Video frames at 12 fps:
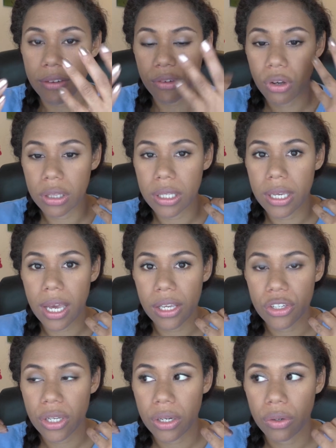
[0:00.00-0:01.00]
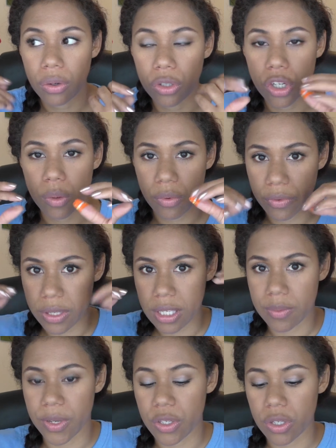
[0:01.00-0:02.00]
I've got the eyeshadow on top of it,
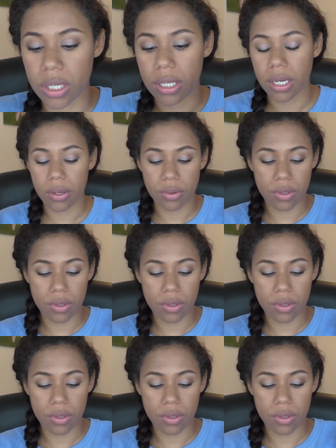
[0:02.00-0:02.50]
smudging it out.